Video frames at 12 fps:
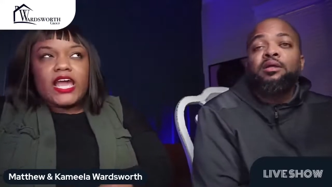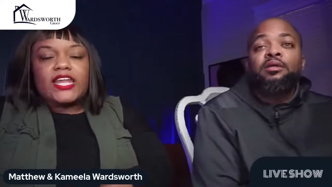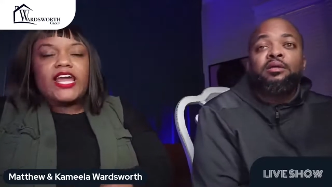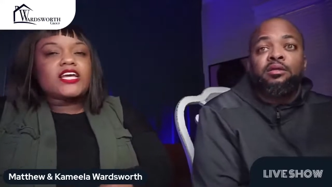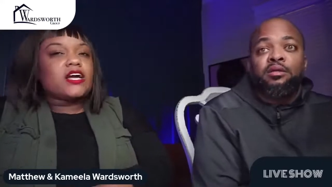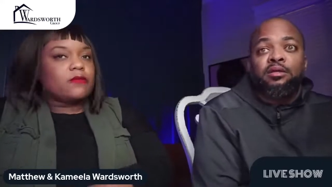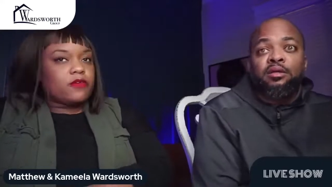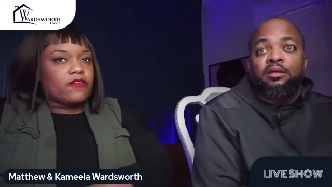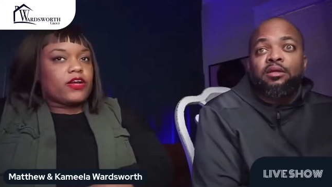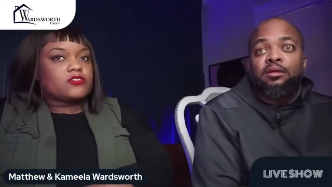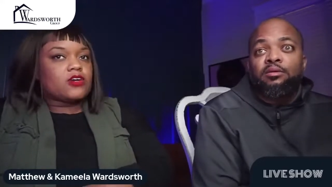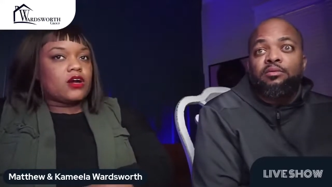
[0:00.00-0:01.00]
Speaker 1: and they coming
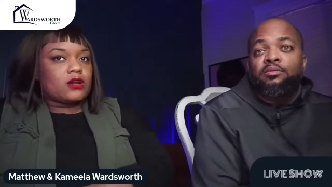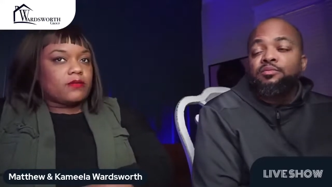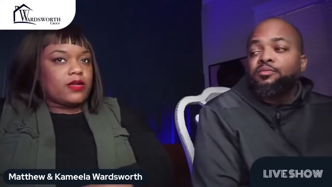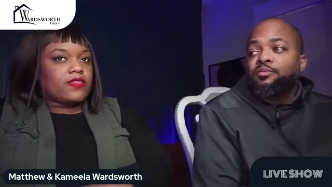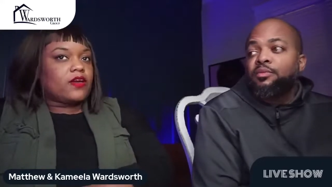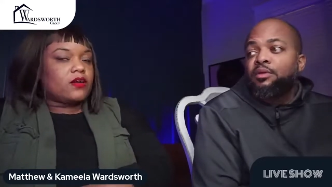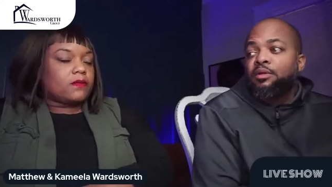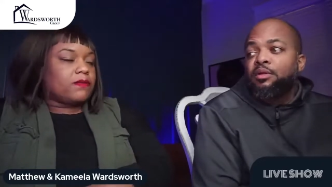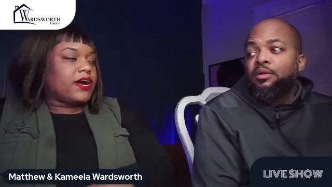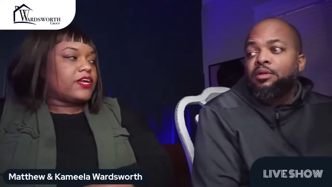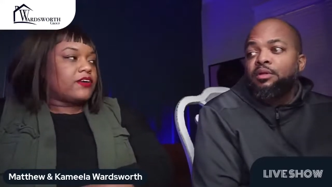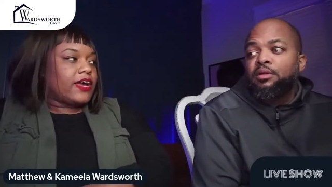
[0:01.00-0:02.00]
around talking about they gonna
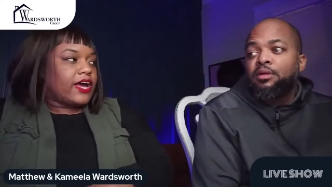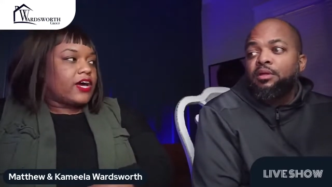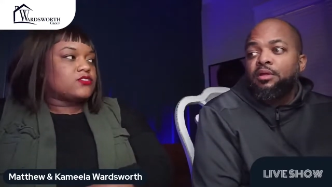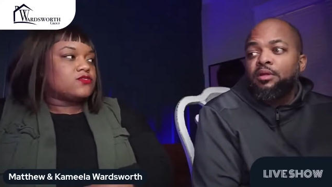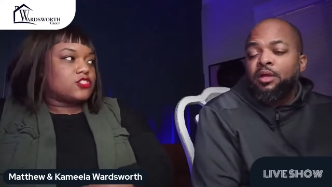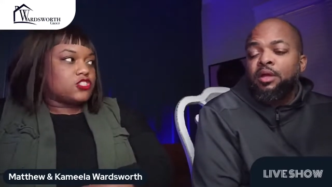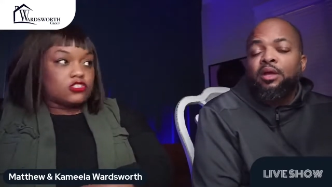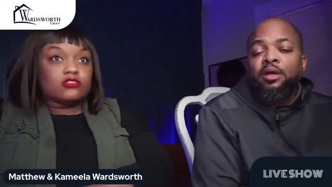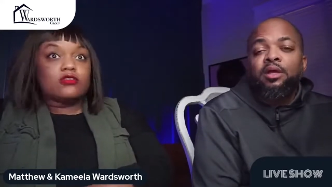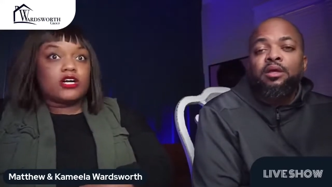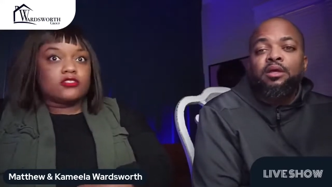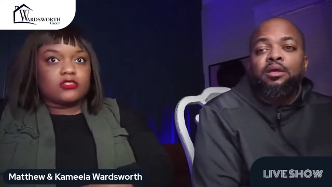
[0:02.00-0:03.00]
buy your house for yeah.
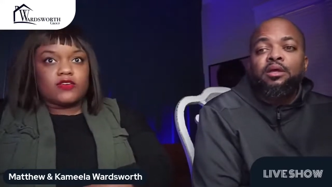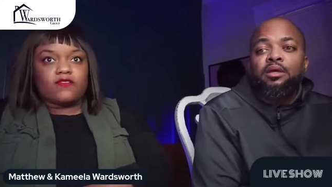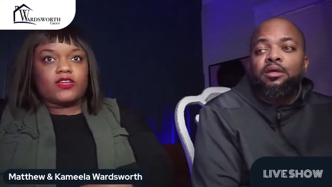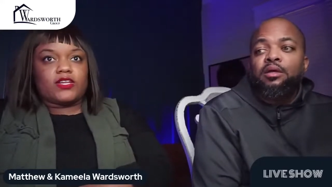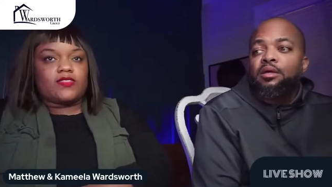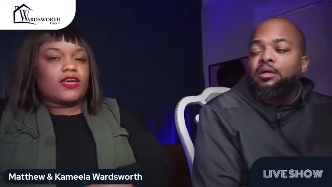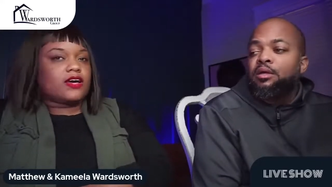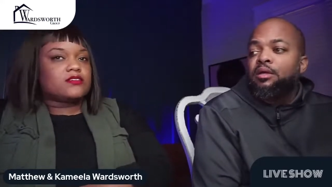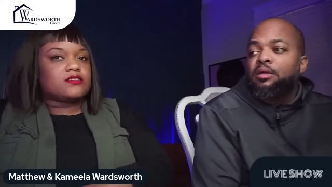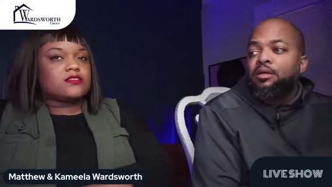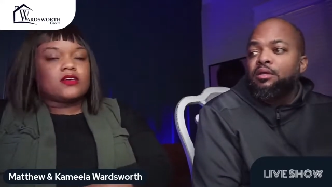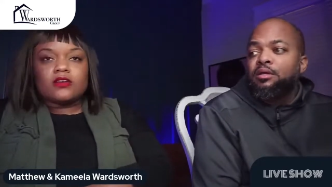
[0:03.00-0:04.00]
two hundred and fifty
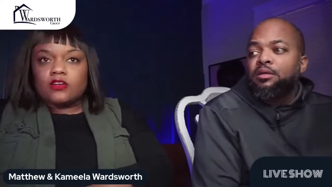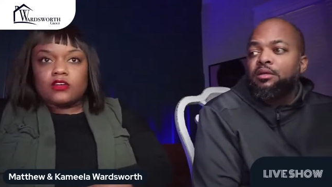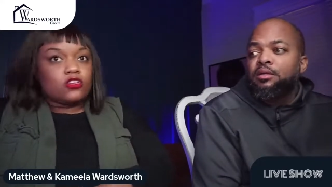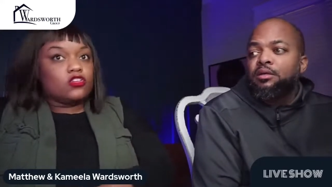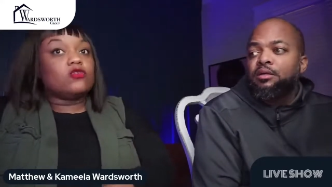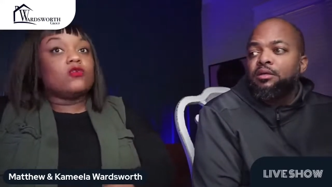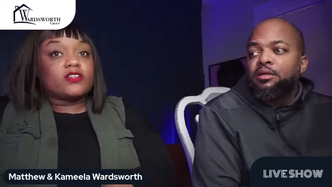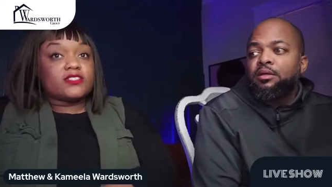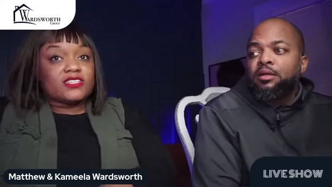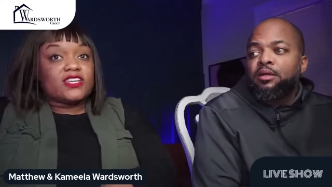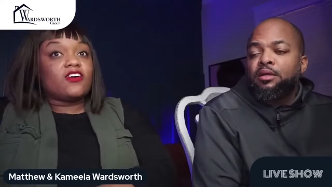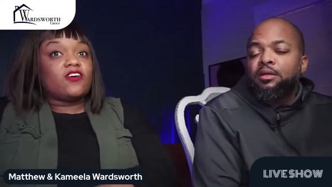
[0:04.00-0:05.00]
thousand, you are
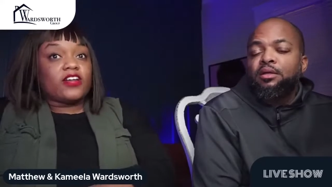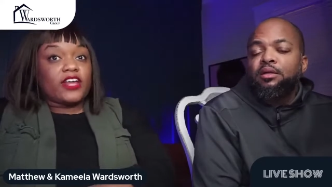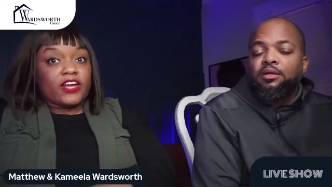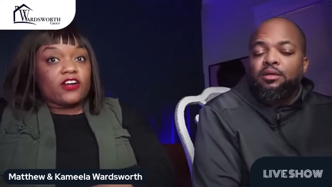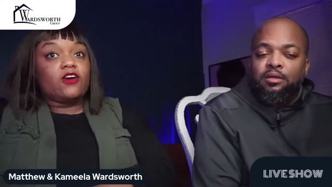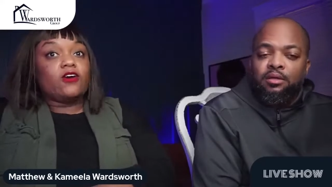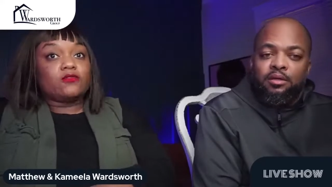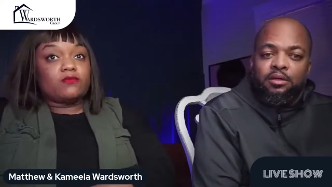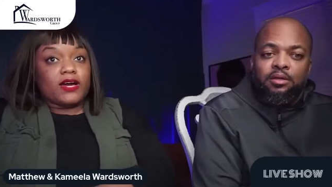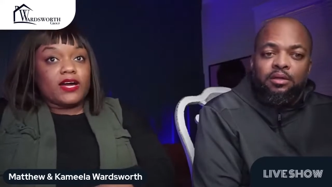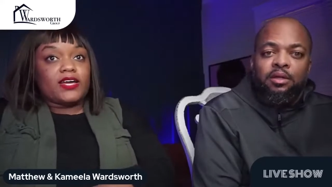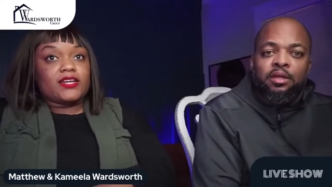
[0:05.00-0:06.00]
sitting on a gold
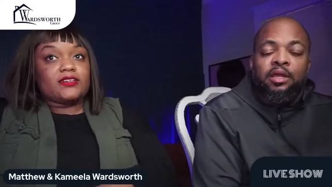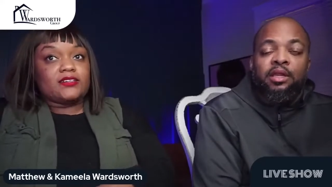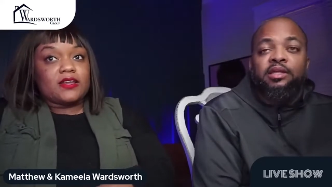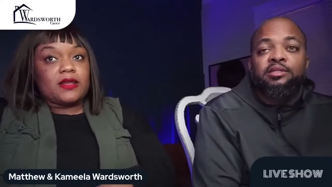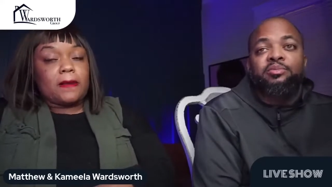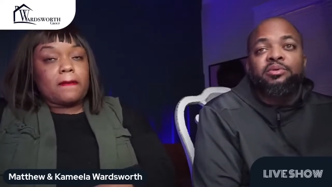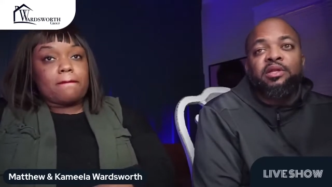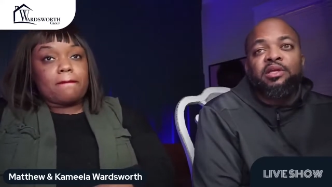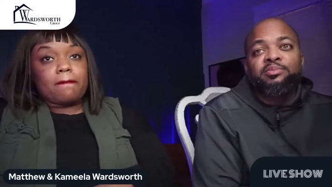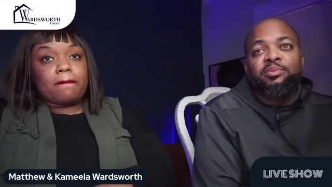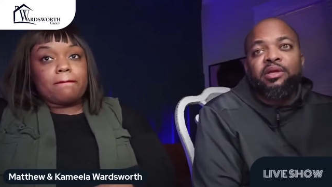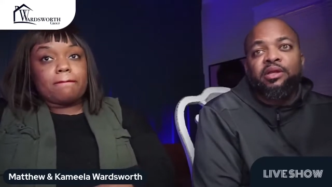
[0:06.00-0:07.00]
mine.
Speaker 2: Now let's be
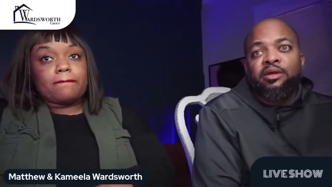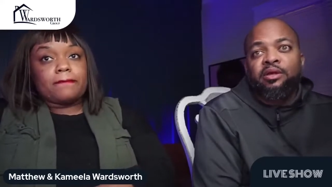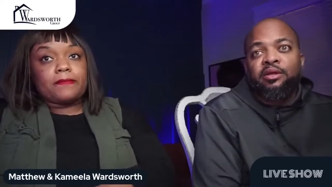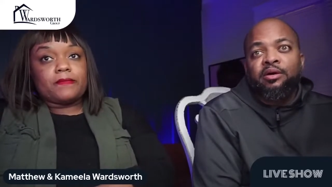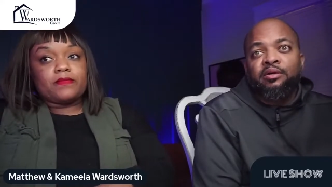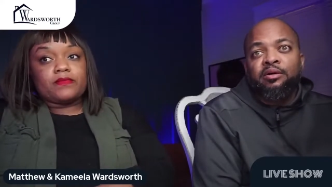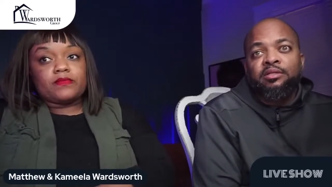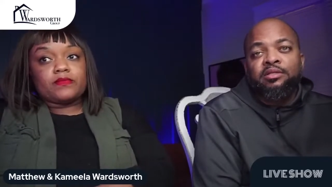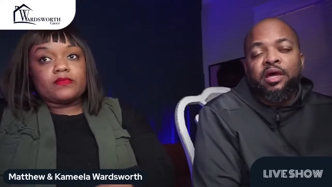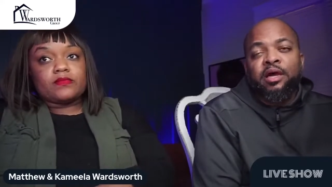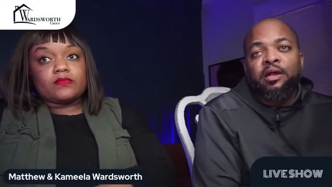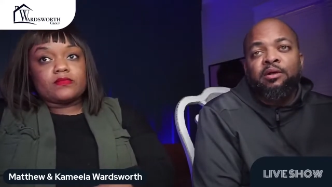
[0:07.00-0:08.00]
let's be clear though,
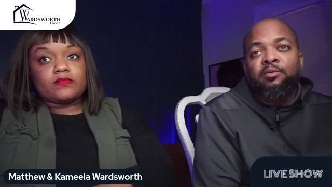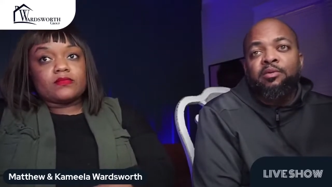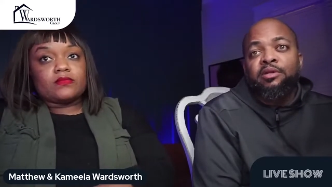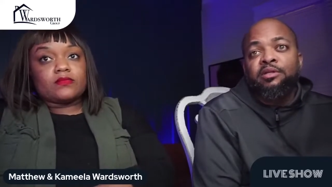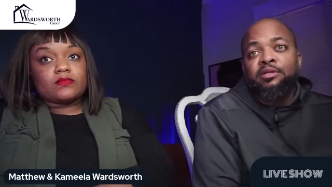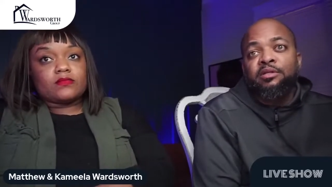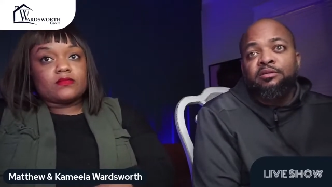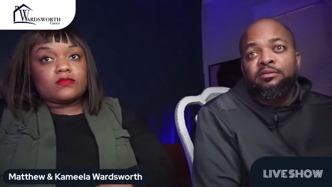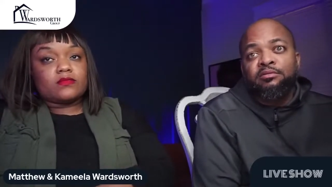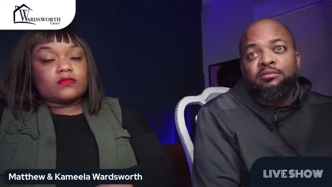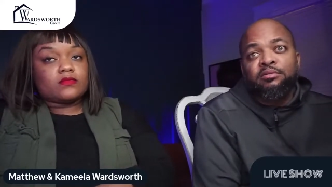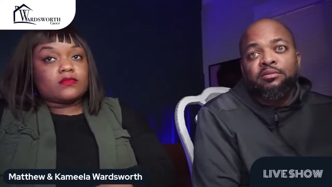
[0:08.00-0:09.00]
because I, I don't want to
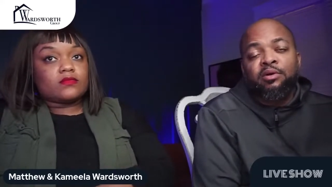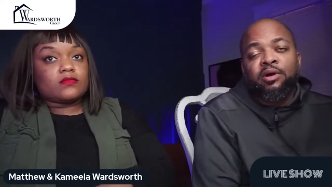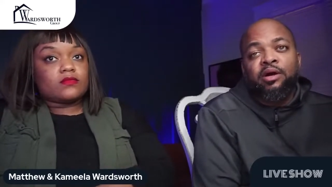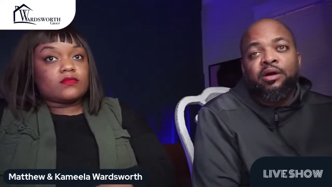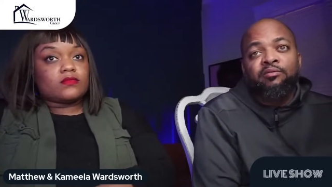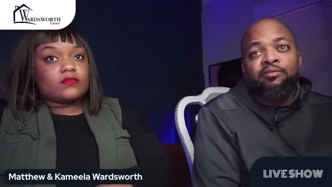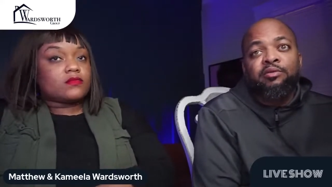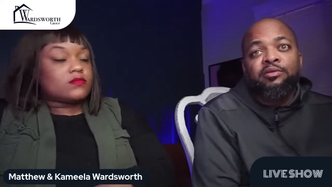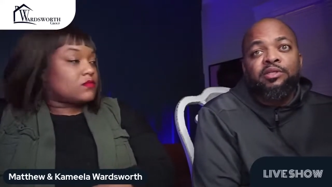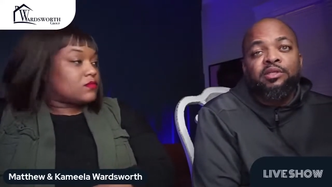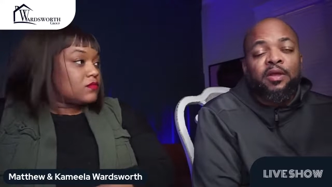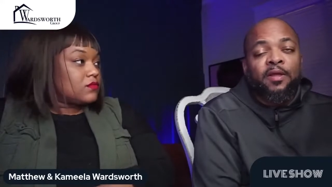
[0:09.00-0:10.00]
throw out
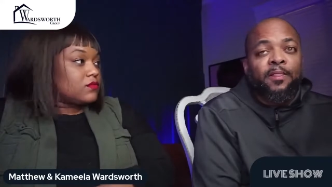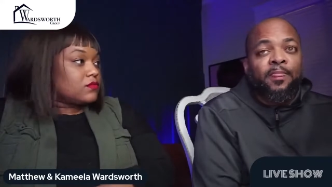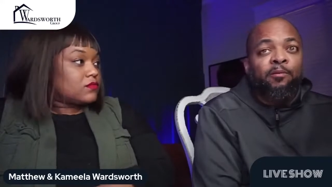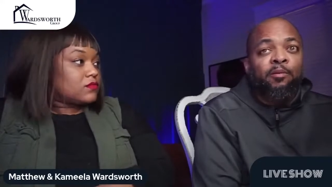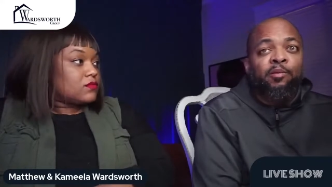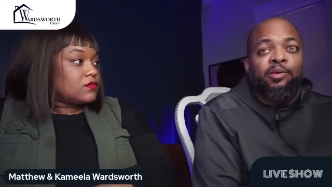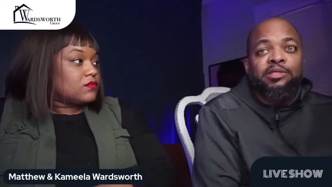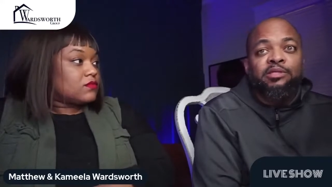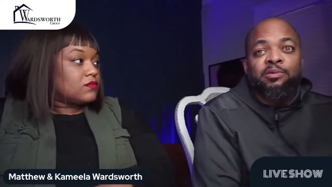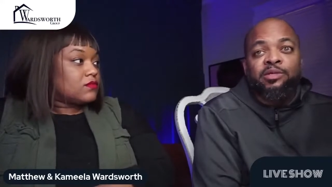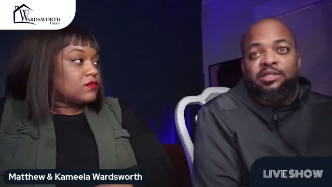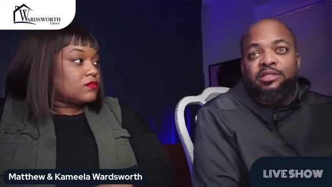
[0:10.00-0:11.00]
confusion when we
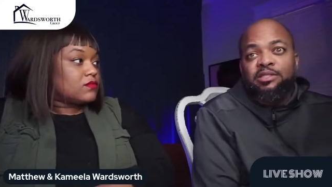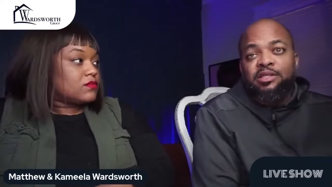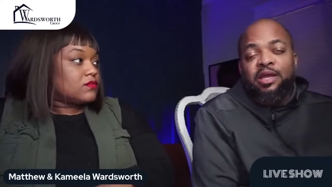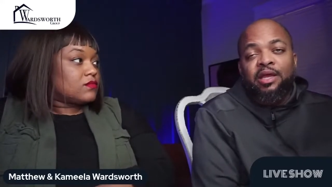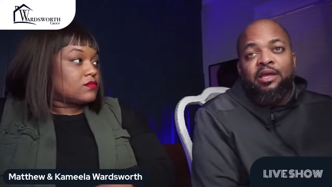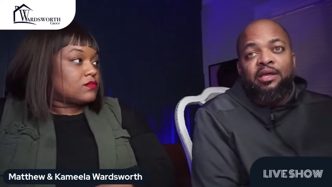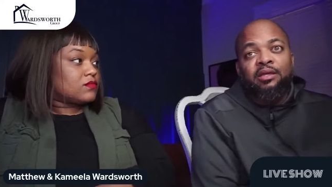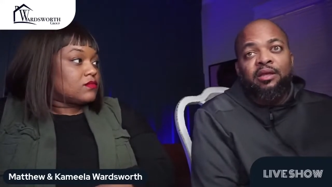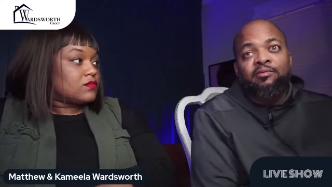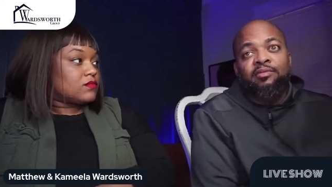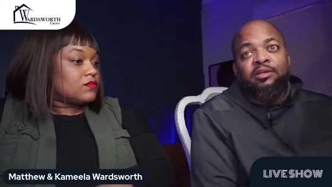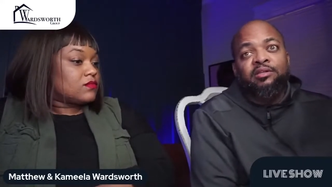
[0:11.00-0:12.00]
when she's saying if they